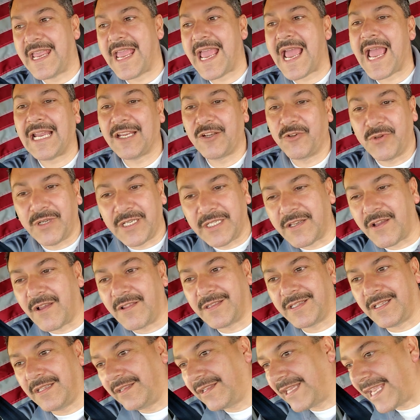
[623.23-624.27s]
accurate
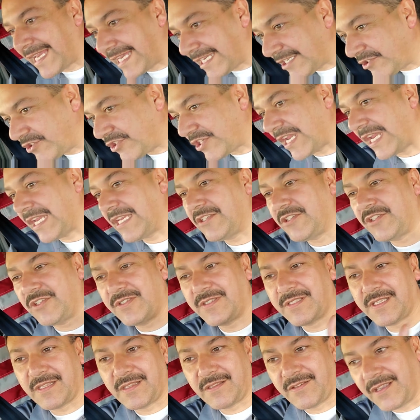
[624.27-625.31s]
on the lane
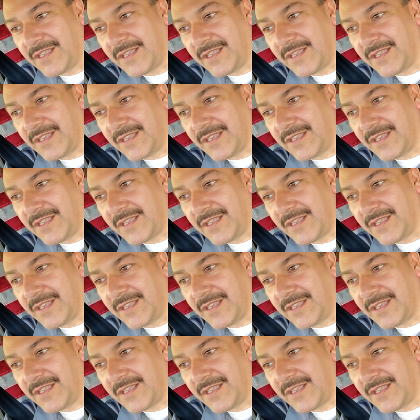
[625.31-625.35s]
changes and